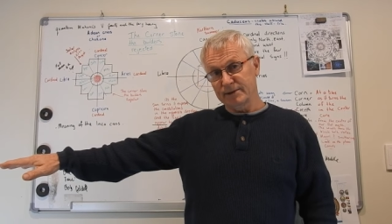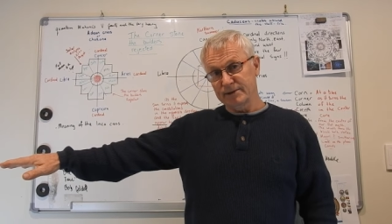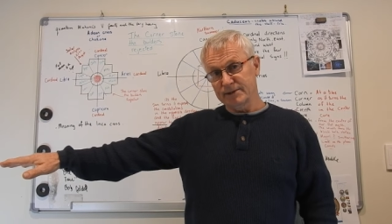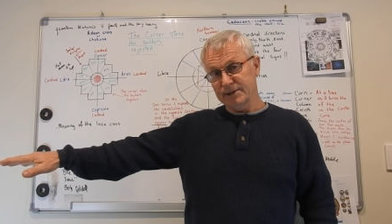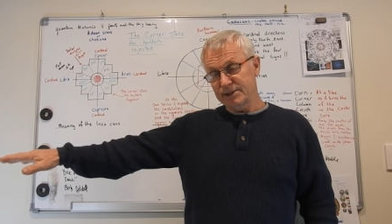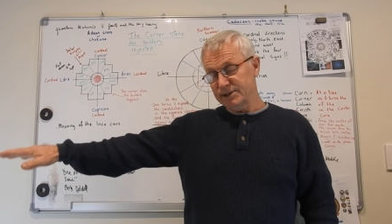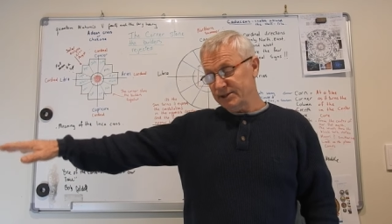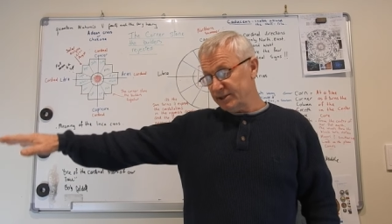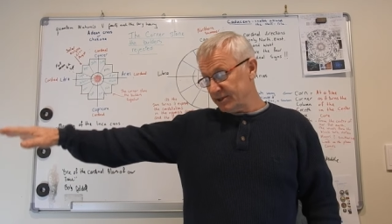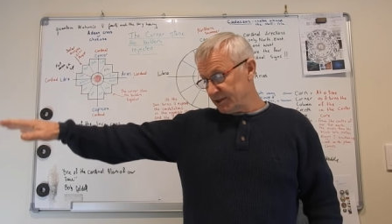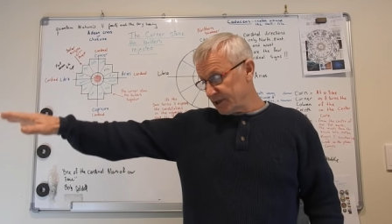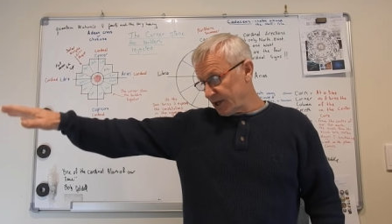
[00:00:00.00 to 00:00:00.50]
So
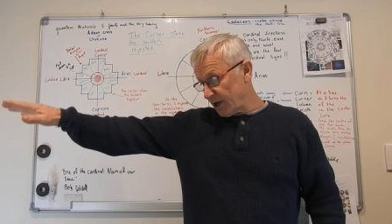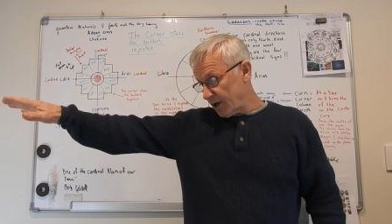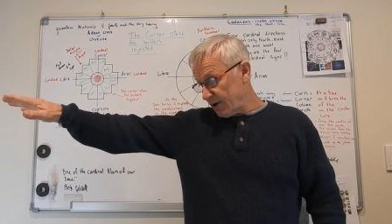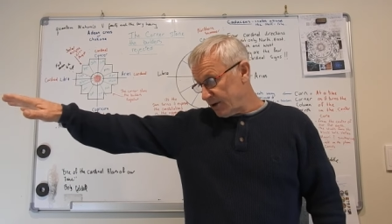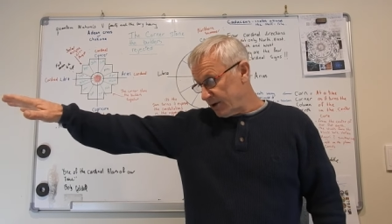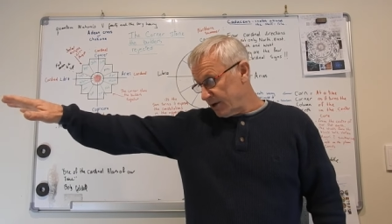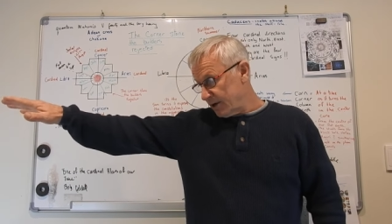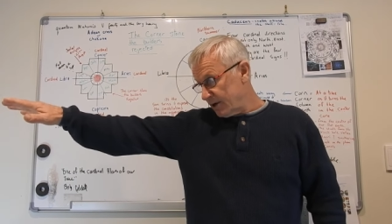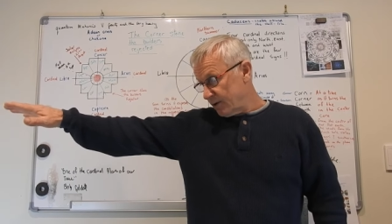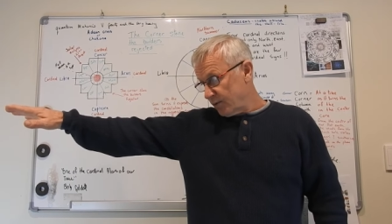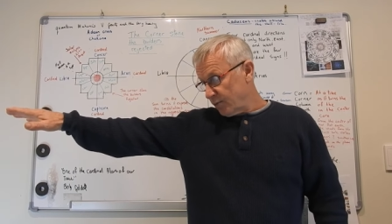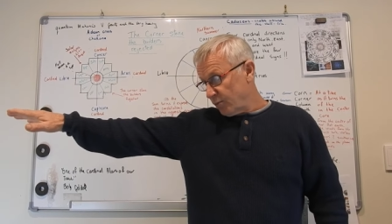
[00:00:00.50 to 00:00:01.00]
you see the go
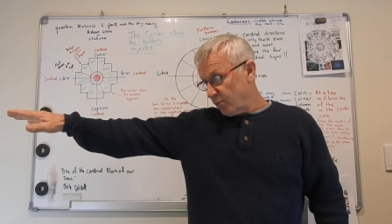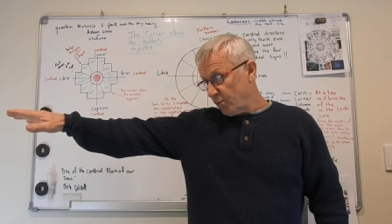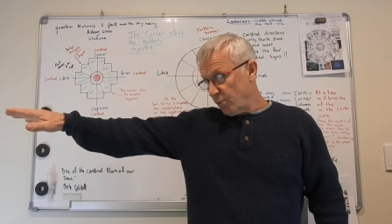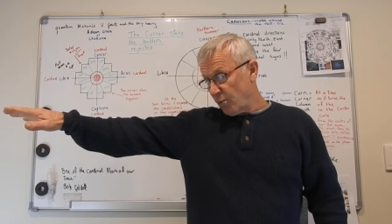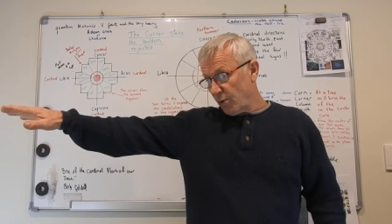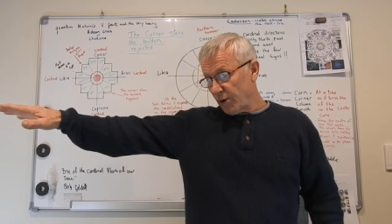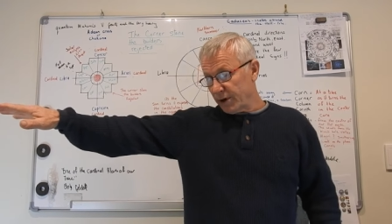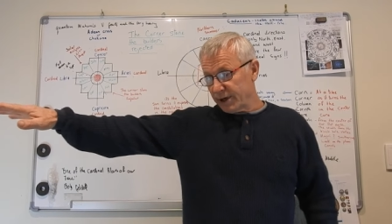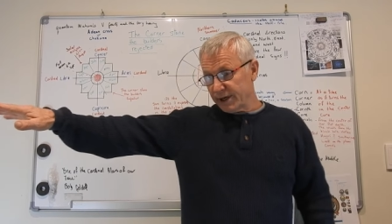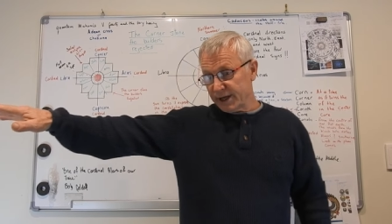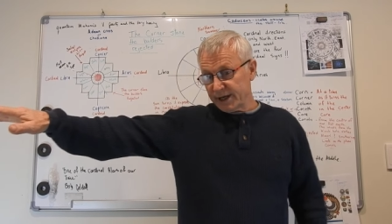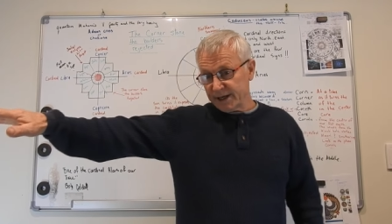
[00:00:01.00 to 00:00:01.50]

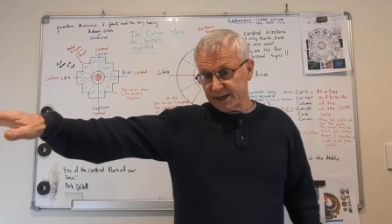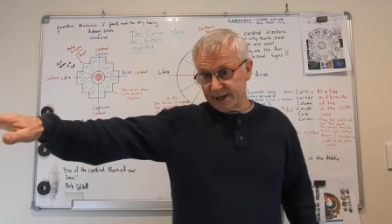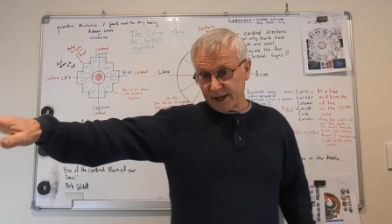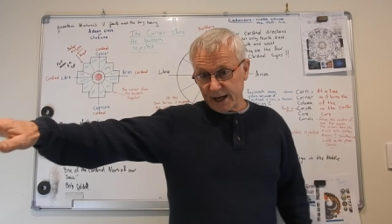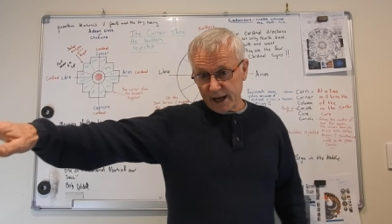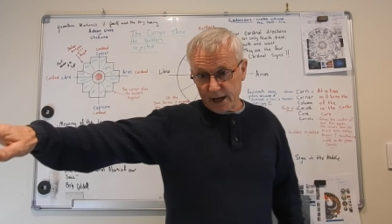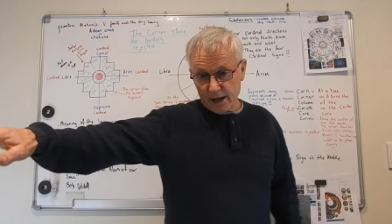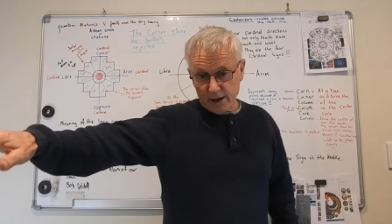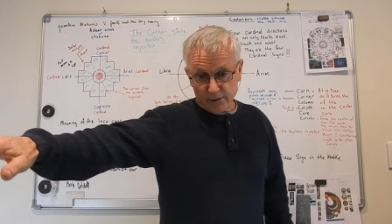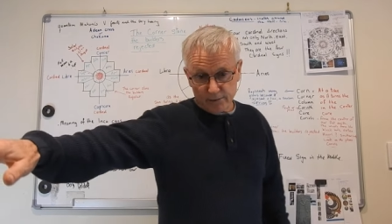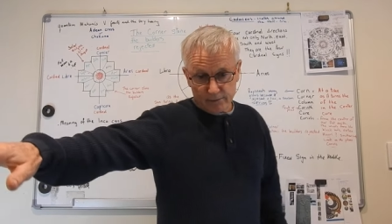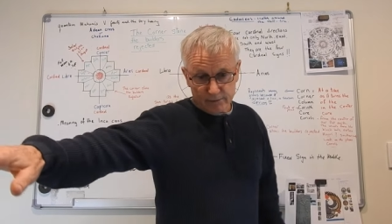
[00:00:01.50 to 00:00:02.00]
winding
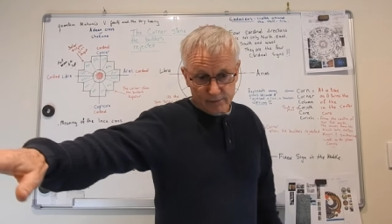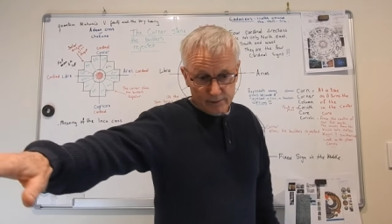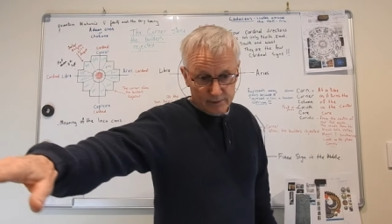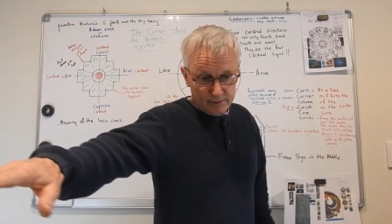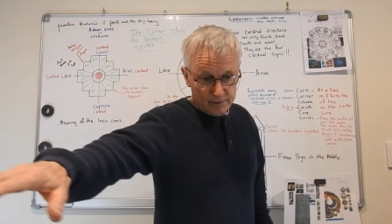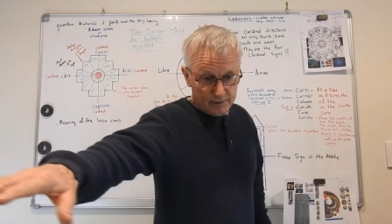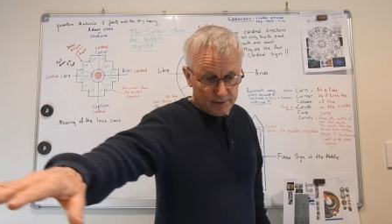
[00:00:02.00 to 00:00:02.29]
down